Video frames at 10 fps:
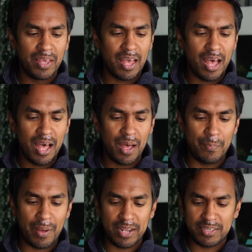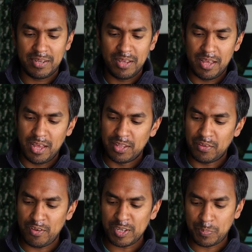but the
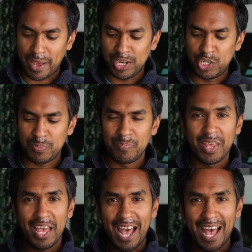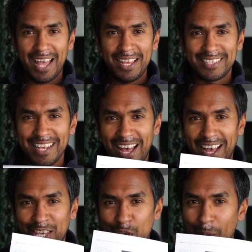first page has
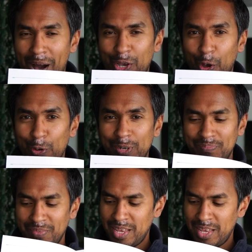a QR code